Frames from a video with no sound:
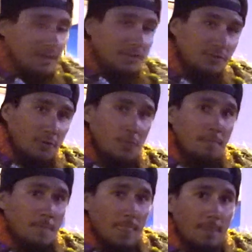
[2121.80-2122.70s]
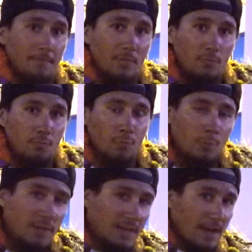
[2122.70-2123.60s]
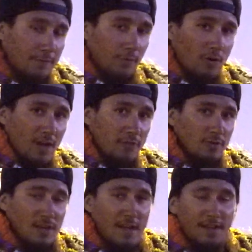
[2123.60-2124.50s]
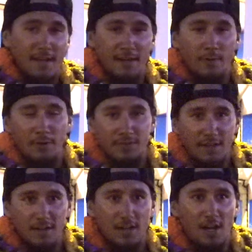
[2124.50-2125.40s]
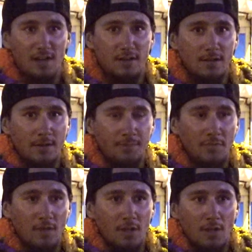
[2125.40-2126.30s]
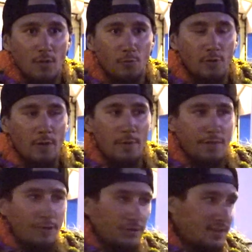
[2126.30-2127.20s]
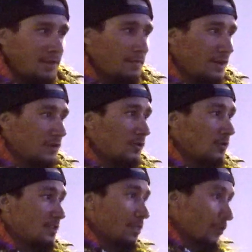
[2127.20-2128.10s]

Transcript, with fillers: So, when we left Ohai Ula that night around 10 o'clock, we went with 13 vehicles and